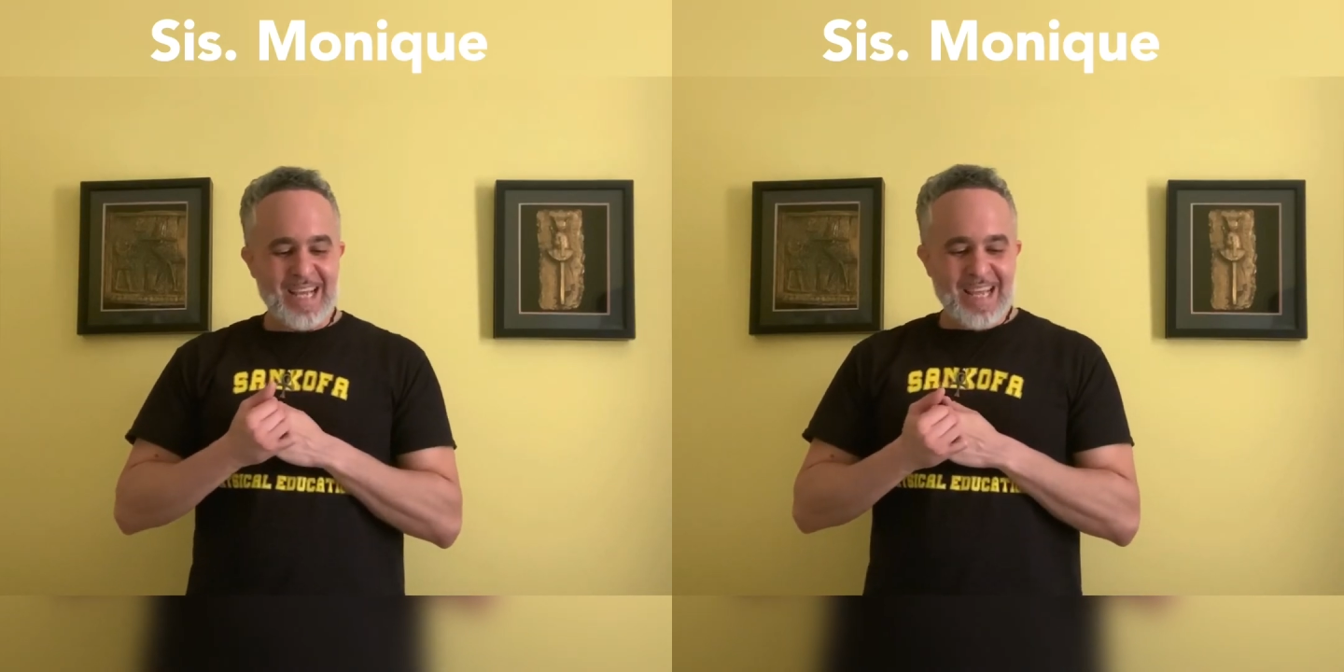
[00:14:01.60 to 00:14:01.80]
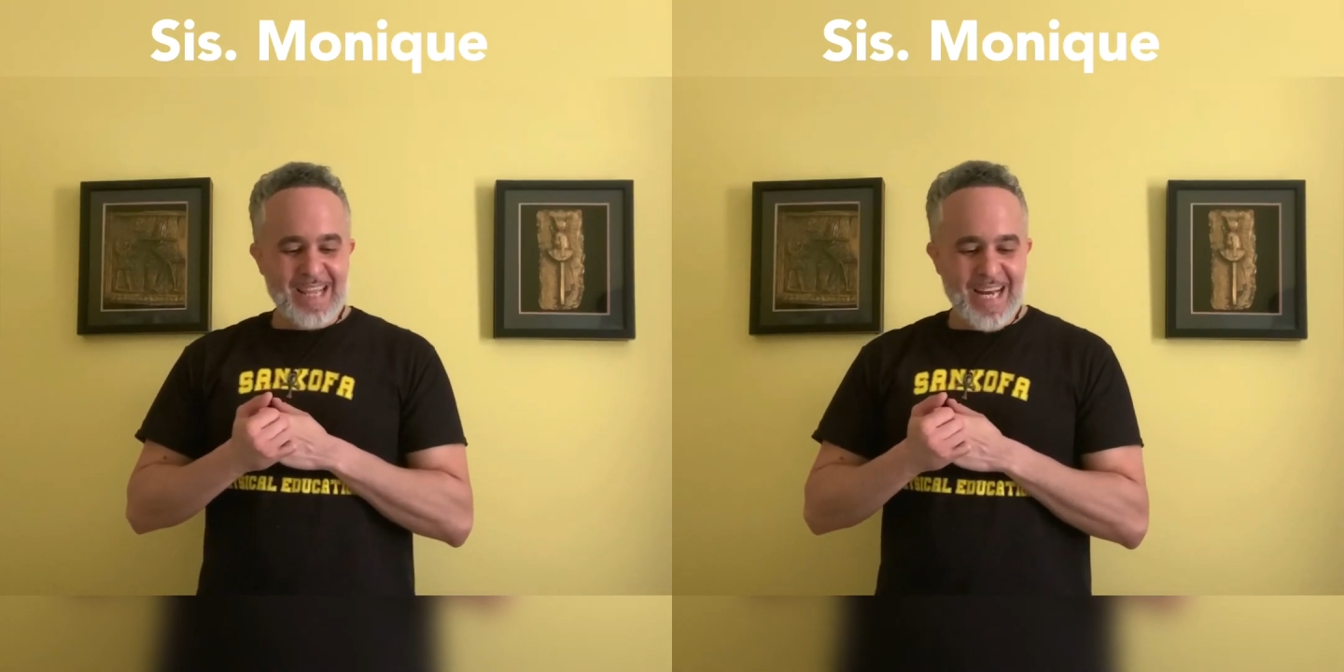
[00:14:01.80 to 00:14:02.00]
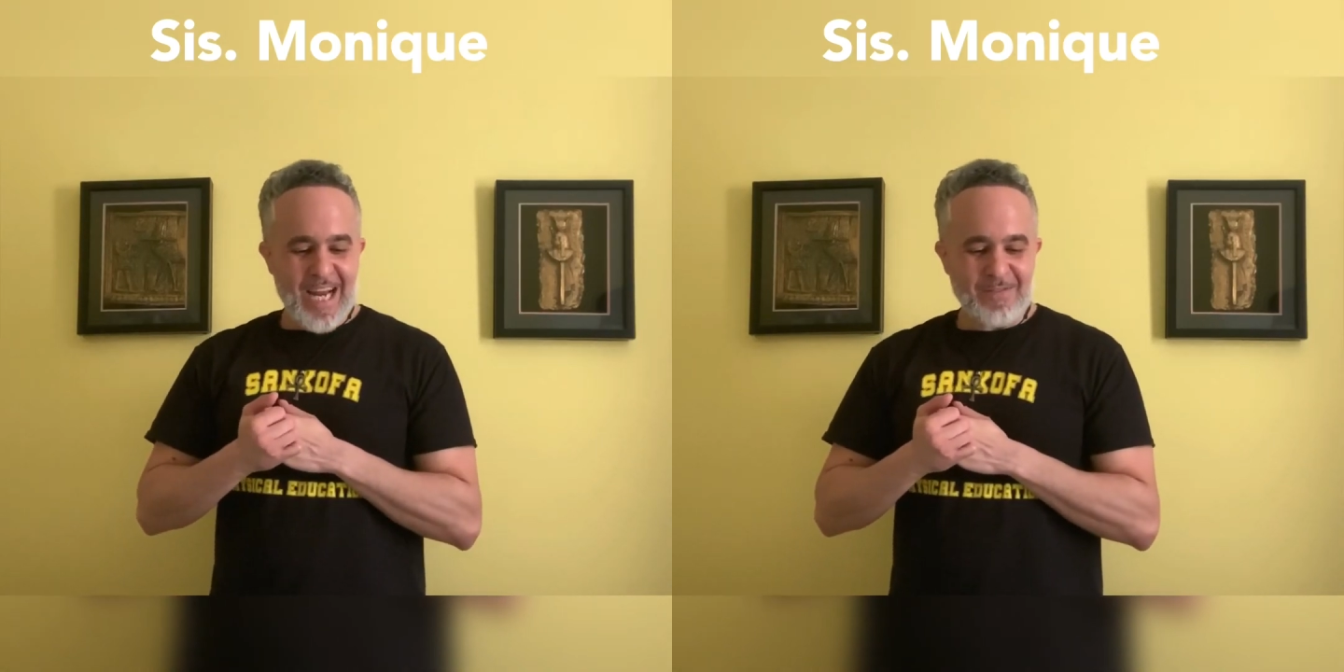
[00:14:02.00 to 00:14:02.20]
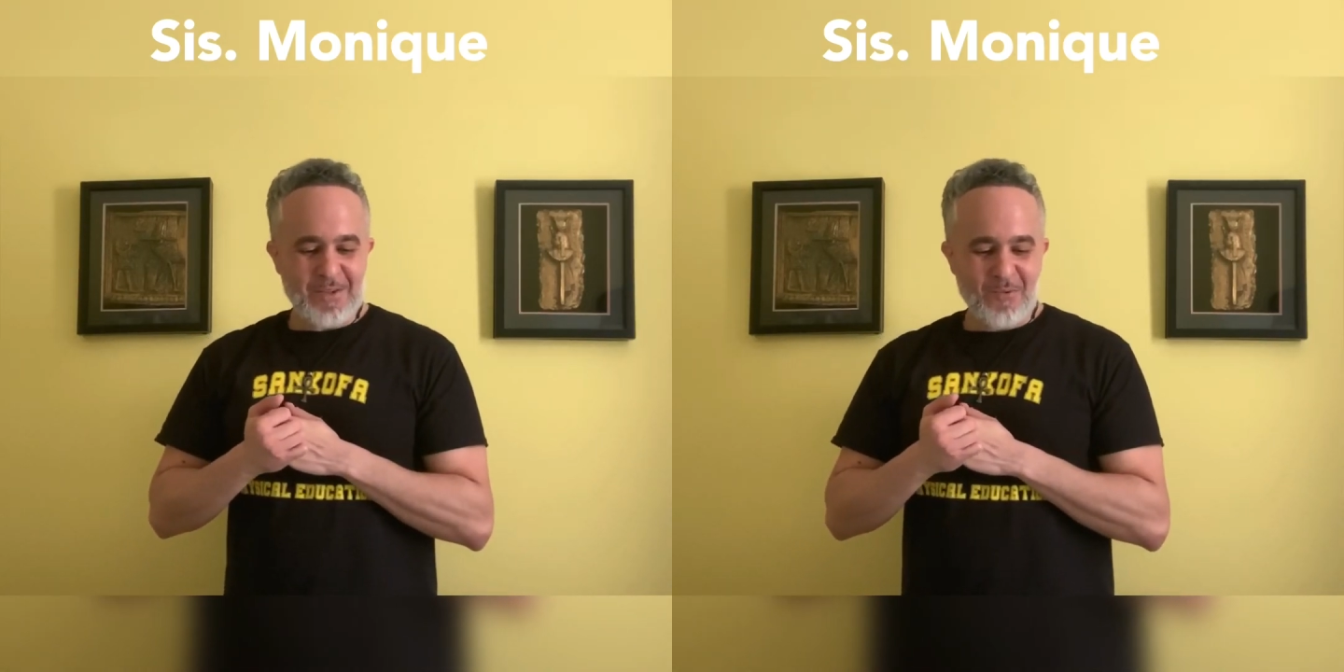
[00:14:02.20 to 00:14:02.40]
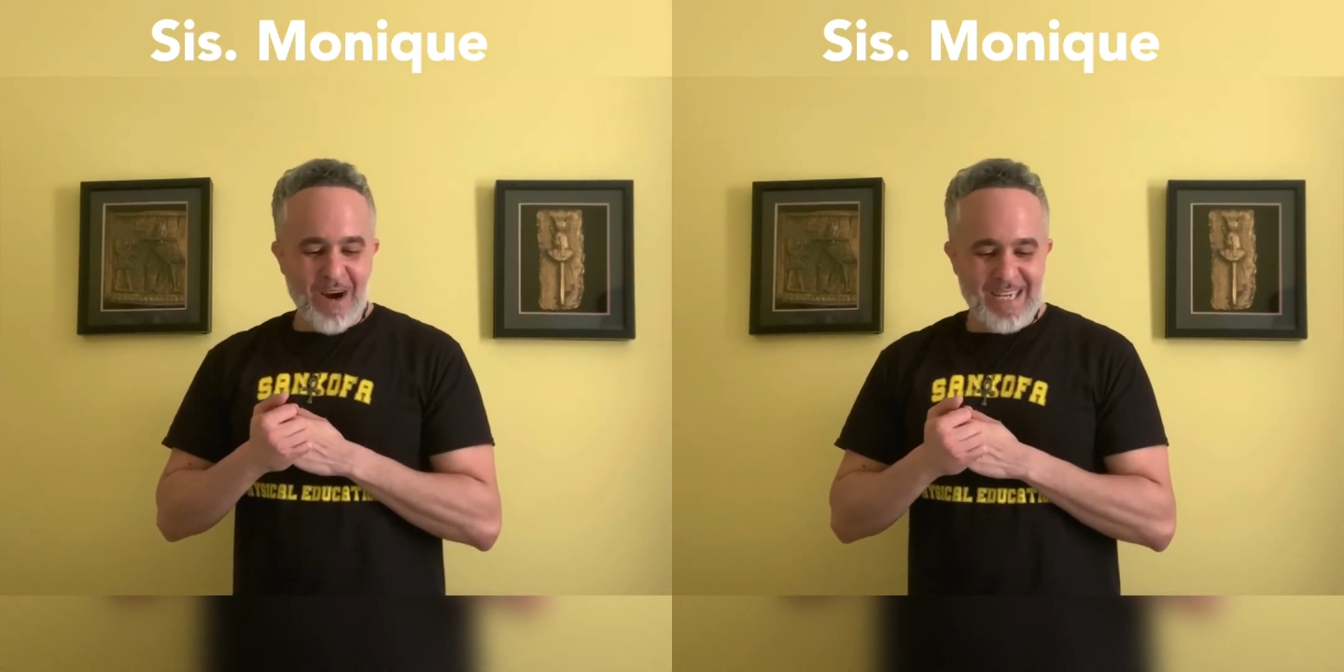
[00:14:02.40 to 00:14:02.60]
that after
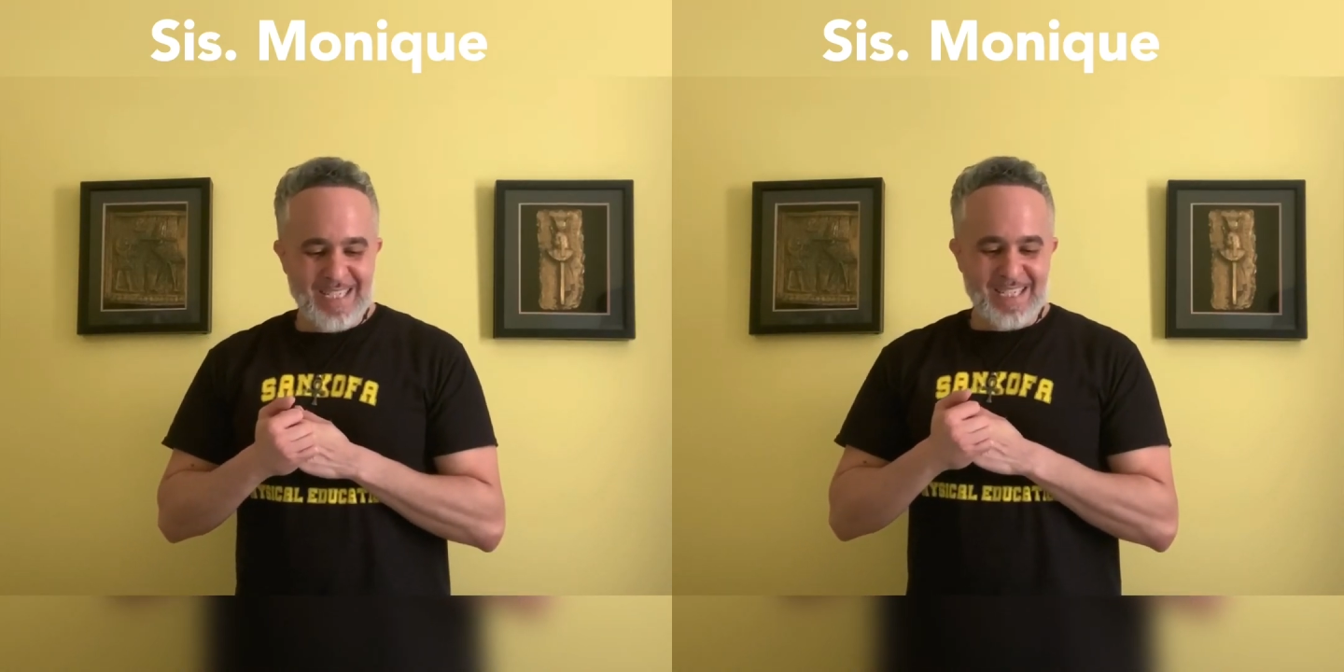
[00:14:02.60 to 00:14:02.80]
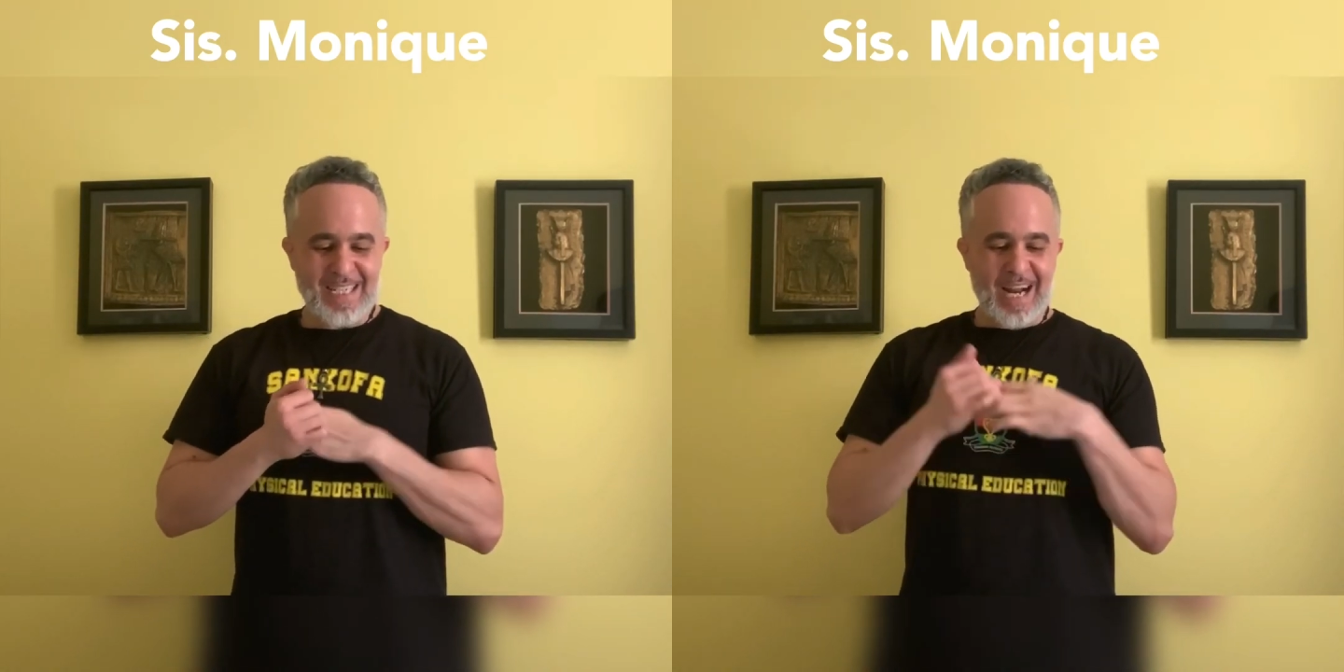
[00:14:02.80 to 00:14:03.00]
watching it,